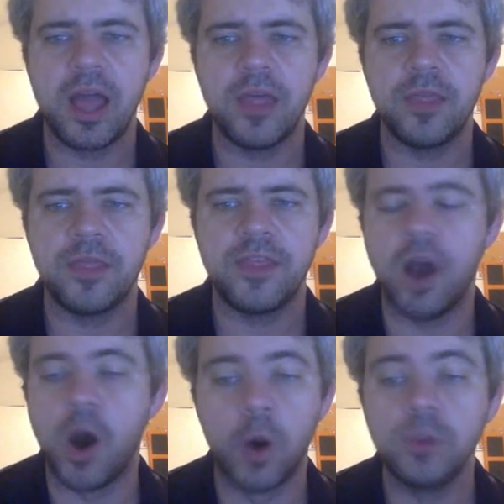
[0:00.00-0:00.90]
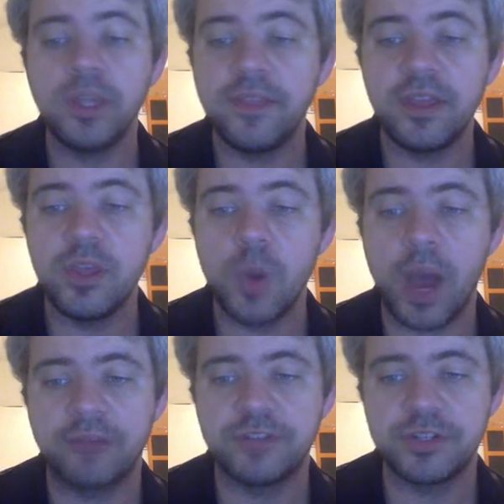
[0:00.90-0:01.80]
The only thing you
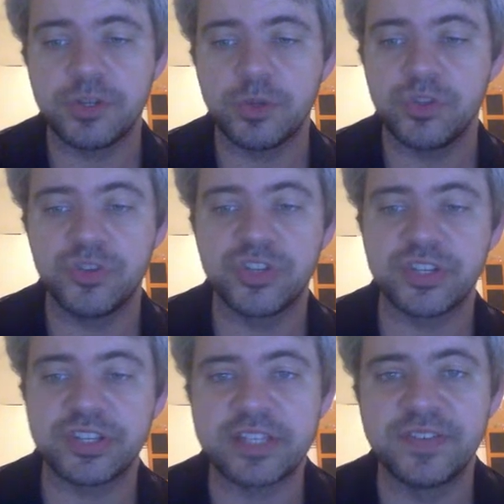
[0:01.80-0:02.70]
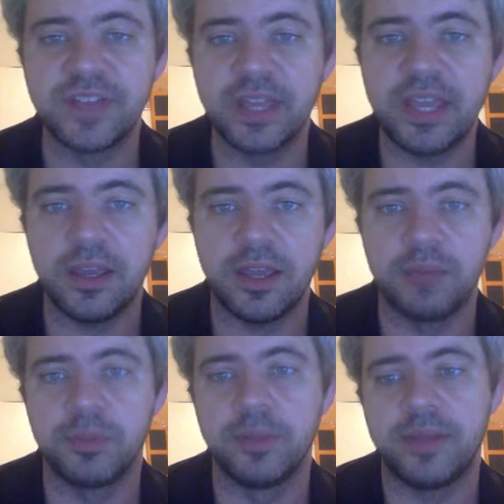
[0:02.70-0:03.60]
have to do to successfully
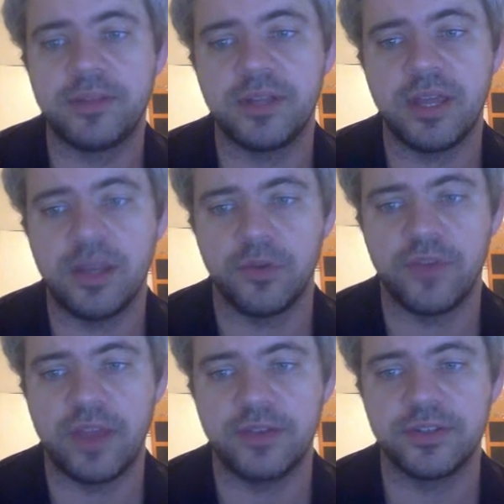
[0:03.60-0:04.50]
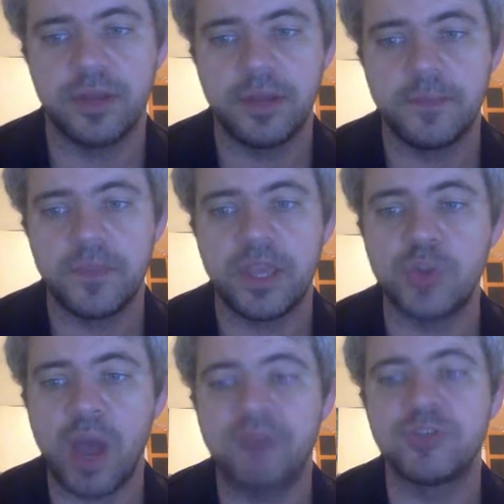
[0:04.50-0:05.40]
implement an interface is
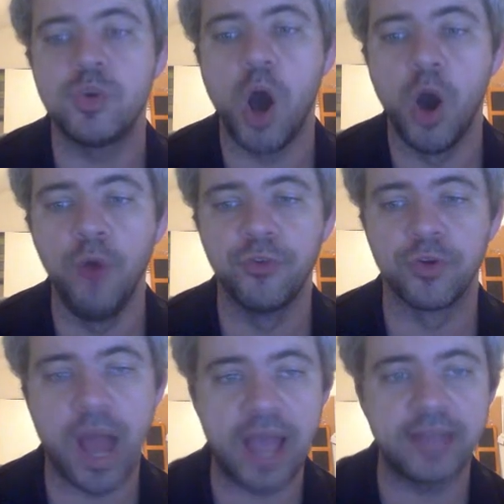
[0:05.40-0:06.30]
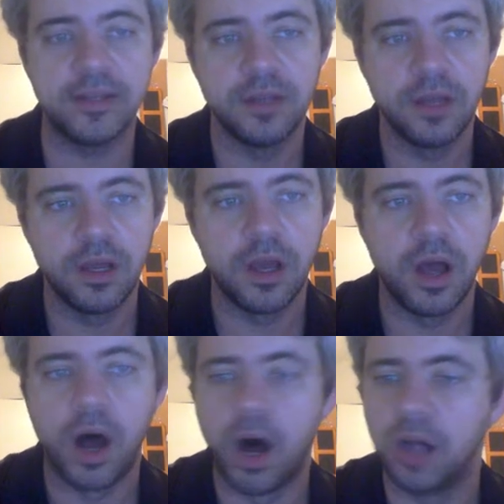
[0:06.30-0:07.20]
you have to override
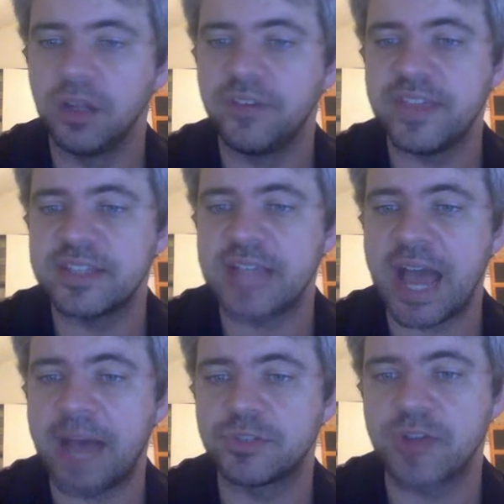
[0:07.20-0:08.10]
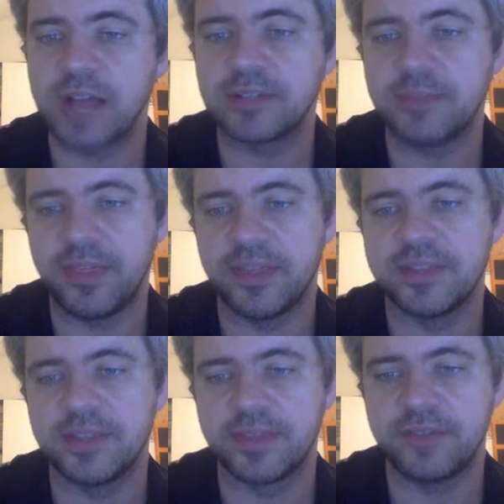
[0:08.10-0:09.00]
all of these abstract
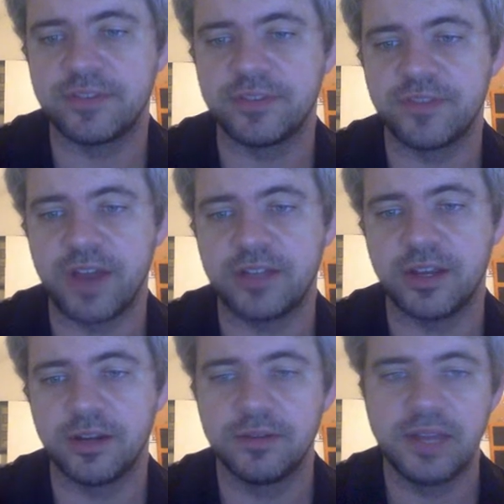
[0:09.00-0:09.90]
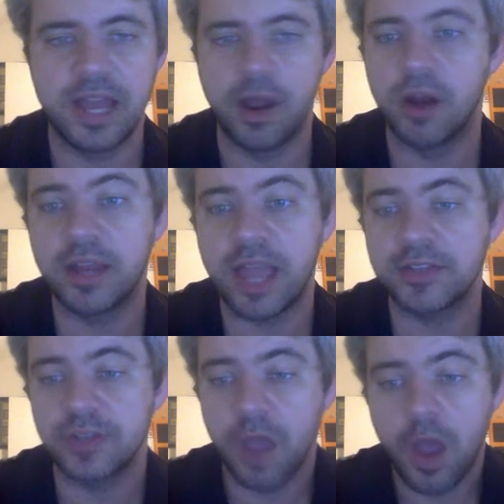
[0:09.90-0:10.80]
methods that they've defined here. In our
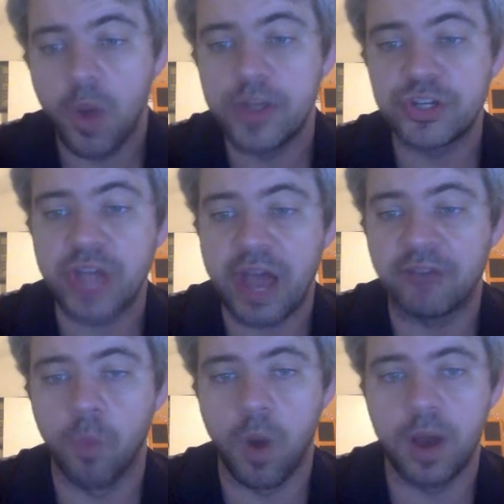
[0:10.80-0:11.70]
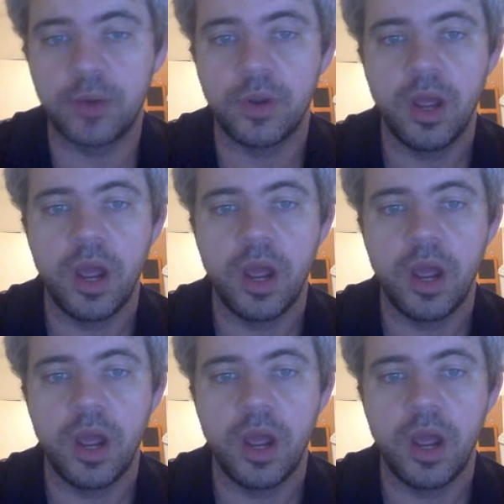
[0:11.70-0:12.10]
case, we just have one.